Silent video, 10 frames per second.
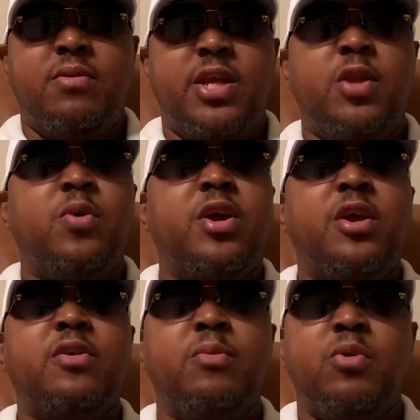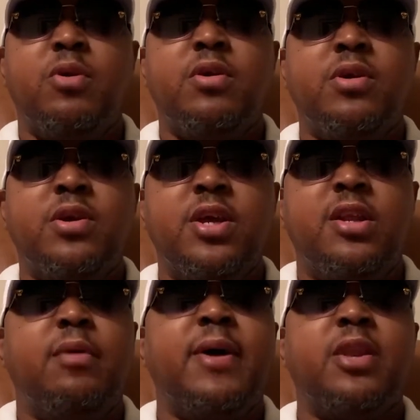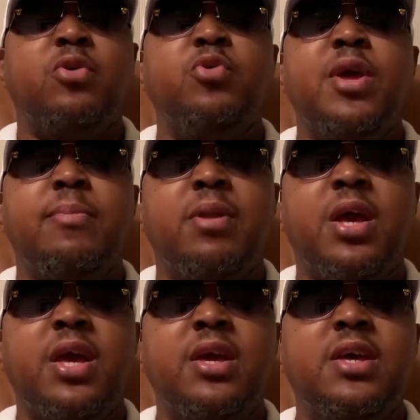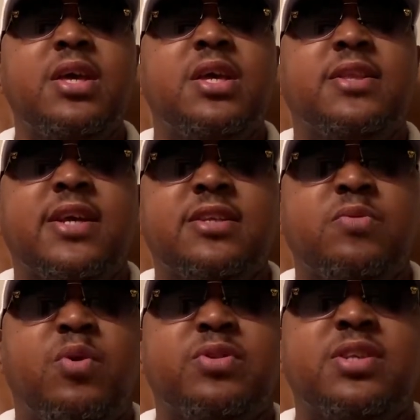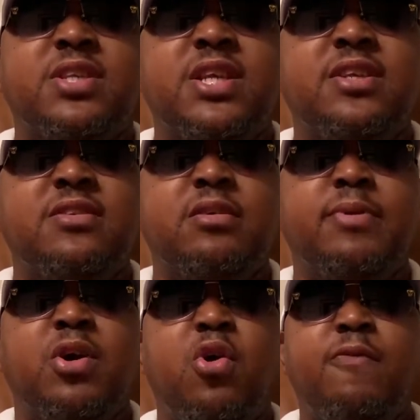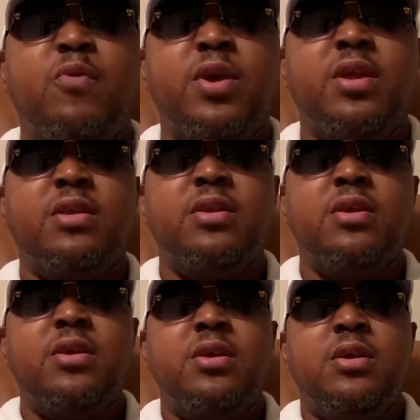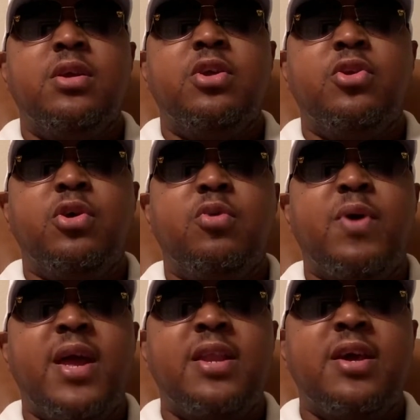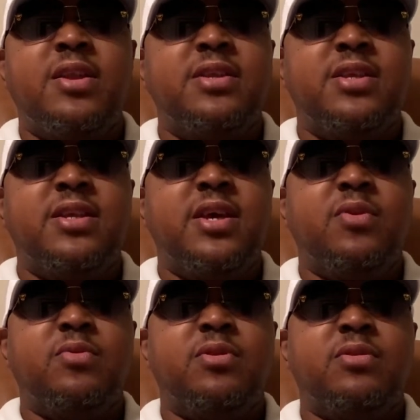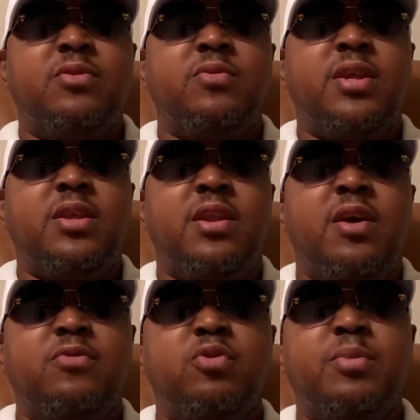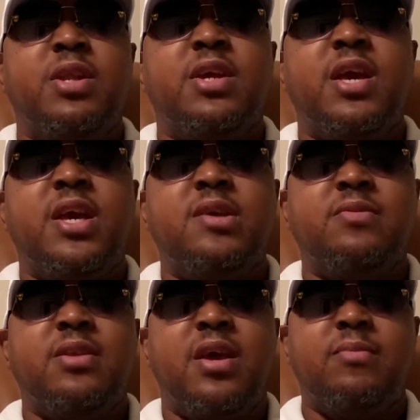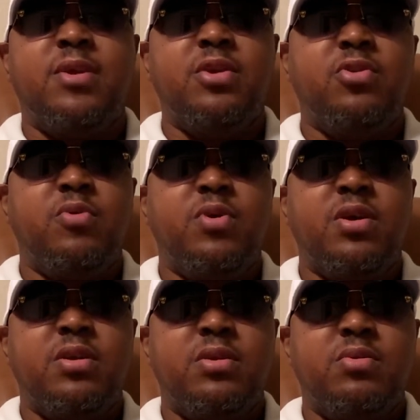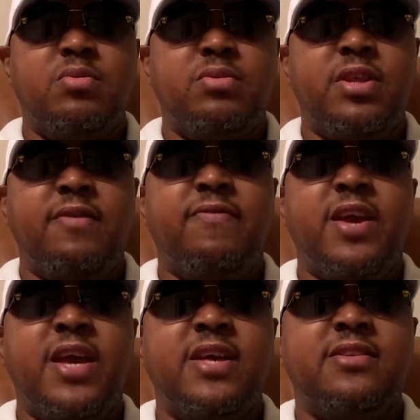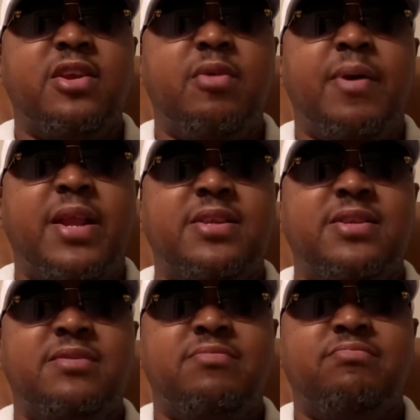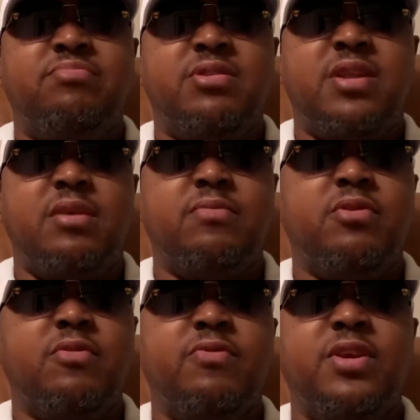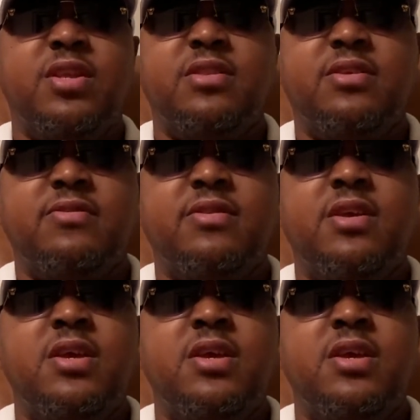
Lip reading: They don't care no more. It don't matter who they play. They just want this season to be over with. You know, right now they lost so many games. They're like, man, you know what? They fans and everybody just like, you know, forget this.